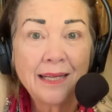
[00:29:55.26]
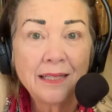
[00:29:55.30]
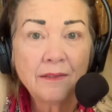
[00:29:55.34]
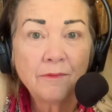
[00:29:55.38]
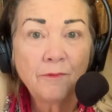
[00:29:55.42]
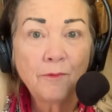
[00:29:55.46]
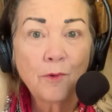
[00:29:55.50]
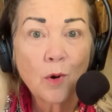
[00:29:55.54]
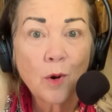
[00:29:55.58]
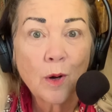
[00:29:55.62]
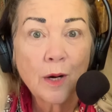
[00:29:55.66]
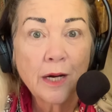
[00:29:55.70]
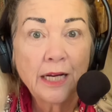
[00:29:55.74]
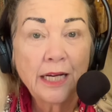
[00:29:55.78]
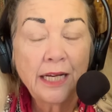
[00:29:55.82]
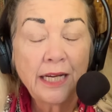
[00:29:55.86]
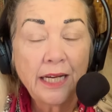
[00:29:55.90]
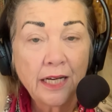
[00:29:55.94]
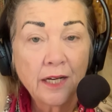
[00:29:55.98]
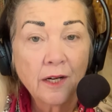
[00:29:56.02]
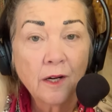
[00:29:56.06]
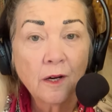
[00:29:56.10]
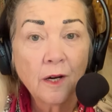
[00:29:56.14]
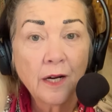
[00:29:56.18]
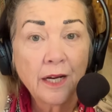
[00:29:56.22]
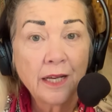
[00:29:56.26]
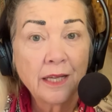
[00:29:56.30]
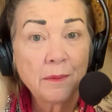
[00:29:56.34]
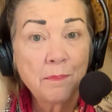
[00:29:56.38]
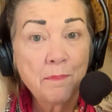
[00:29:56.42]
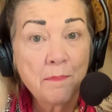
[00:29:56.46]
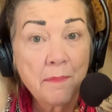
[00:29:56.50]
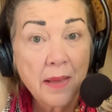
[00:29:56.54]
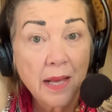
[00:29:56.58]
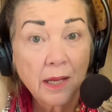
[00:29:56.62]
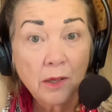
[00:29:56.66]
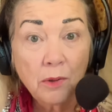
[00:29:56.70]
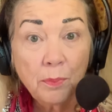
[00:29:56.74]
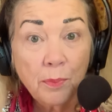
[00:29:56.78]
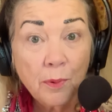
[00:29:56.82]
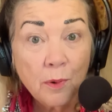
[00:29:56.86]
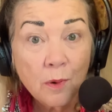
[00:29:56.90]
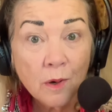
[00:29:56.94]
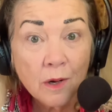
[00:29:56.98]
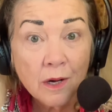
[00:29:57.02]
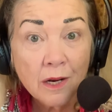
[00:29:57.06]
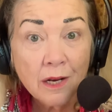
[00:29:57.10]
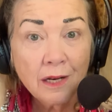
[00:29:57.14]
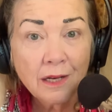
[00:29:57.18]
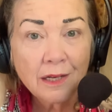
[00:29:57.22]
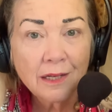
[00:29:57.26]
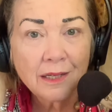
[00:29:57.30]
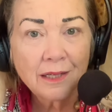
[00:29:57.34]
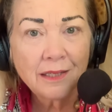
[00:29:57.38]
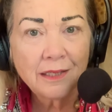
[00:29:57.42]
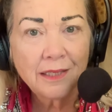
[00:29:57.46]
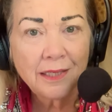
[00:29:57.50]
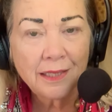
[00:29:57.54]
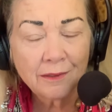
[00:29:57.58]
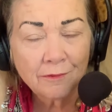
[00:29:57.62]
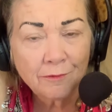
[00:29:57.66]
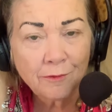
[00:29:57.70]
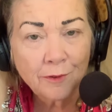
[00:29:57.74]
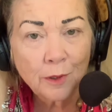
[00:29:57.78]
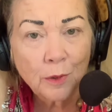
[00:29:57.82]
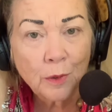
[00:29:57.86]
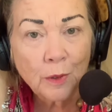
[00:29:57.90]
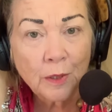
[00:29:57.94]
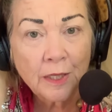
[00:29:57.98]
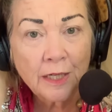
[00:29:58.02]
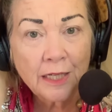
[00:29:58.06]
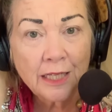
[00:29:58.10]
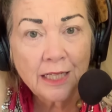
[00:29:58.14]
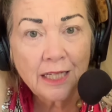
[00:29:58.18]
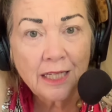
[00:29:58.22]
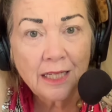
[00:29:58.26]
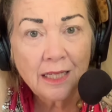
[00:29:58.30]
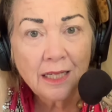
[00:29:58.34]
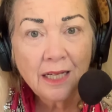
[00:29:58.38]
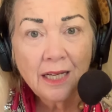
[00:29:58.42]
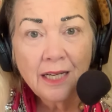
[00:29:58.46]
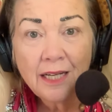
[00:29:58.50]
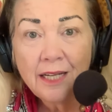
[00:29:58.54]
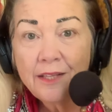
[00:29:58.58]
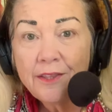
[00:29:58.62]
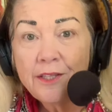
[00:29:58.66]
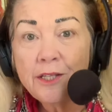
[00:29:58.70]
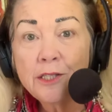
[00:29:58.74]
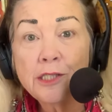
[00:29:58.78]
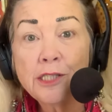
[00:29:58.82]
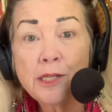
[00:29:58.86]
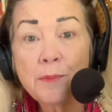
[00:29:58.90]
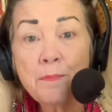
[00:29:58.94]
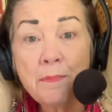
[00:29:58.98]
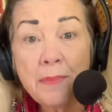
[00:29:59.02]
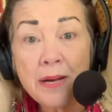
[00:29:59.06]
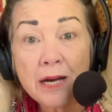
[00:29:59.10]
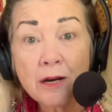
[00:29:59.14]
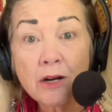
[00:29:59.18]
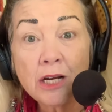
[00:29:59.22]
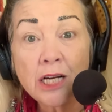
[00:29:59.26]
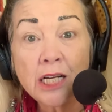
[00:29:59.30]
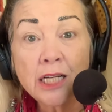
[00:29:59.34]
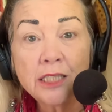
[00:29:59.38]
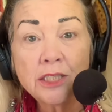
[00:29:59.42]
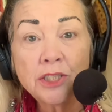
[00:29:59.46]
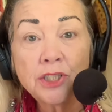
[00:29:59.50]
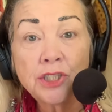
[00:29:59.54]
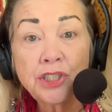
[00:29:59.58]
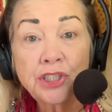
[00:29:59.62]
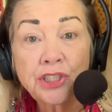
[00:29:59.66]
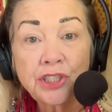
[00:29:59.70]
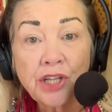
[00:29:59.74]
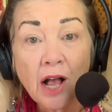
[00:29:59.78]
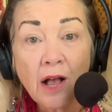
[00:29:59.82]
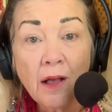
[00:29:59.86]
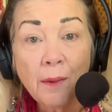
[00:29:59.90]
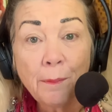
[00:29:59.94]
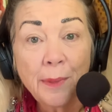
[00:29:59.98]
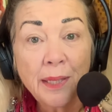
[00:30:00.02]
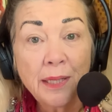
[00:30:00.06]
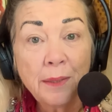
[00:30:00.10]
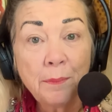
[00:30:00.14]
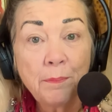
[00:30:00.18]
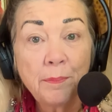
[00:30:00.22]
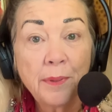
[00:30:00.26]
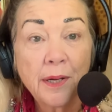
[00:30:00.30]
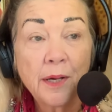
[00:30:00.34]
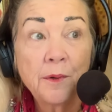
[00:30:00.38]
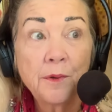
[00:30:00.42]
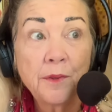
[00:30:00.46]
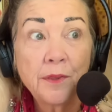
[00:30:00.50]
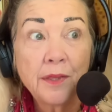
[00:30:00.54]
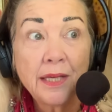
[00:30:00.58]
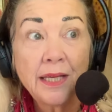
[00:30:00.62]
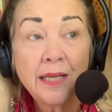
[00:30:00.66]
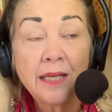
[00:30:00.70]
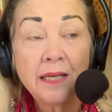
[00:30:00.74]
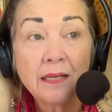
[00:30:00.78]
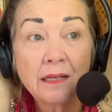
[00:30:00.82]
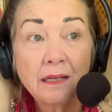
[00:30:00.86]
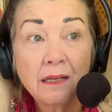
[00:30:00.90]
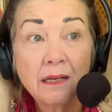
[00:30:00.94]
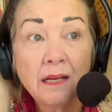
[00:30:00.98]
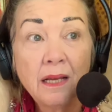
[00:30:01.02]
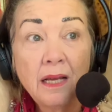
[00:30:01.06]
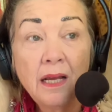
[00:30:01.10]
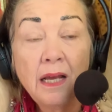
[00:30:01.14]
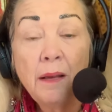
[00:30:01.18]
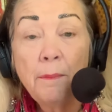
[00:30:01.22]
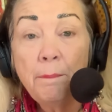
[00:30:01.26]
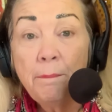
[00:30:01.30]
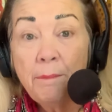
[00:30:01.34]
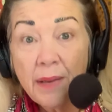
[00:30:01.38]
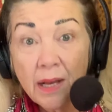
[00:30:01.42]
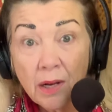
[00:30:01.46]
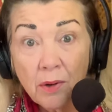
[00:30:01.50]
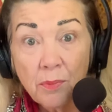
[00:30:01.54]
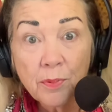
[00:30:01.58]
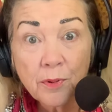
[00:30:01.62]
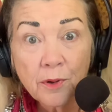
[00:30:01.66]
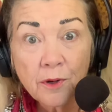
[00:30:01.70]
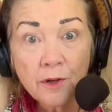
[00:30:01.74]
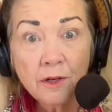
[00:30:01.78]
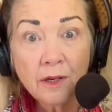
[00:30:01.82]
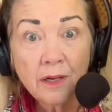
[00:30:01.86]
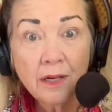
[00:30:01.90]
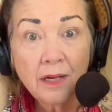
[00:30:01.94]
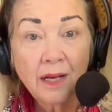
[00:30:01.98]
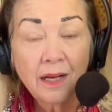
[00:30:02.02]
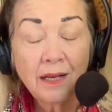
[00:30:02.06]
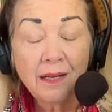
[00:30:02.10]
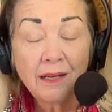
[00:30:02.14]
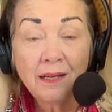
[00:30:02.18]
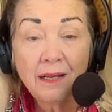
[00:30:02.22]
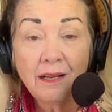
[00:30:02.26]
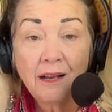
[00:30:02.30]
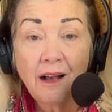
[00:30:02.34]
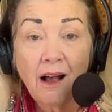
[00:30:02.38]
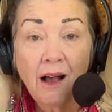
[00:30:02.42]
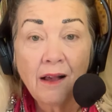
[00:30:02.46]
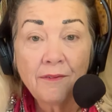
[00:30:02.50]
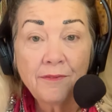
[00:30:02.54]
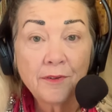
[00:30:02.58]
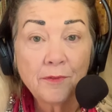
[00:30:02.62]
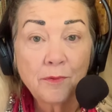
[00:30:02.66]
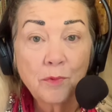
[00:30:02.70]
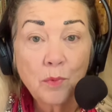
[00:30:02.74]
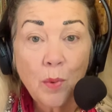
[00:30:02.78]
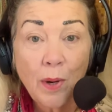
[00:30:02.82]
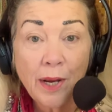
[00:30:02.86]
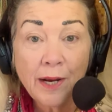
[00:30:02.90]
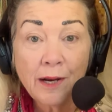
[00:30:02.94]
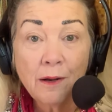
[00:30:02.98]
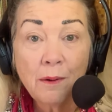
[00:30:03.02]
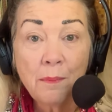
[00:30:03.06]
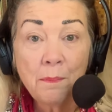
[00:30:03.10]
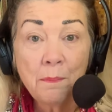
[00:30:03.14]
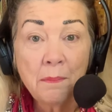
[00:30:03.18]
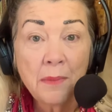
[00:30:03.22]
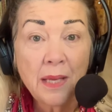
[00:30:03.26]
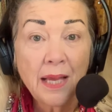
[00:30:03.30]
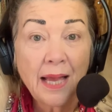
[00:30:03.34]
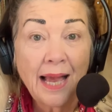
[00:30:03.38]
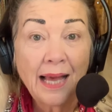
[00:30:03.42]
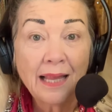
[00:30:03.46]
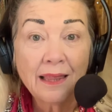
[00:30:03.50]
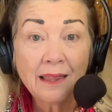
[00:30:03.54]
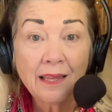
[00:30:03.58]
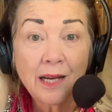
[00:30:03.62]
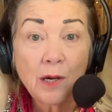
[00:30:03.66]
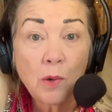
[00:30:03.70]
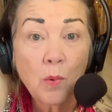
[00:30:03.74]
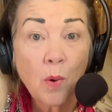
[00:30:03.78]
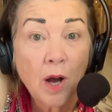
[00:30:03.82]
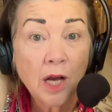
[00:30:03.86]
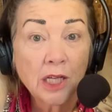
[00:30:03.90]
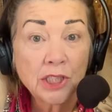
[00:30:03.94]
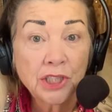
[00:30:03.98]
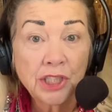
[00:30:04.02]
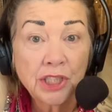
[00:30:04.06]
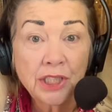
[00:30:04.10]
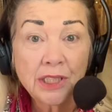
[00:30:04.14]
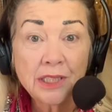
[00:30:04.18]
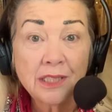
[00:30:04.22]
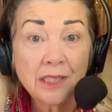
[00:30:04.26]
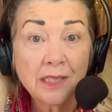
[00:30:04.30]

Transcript: for here in Melbourne, in Florida, there's American Shaman, both in Melbourne, off of Wickham, at Lake Washington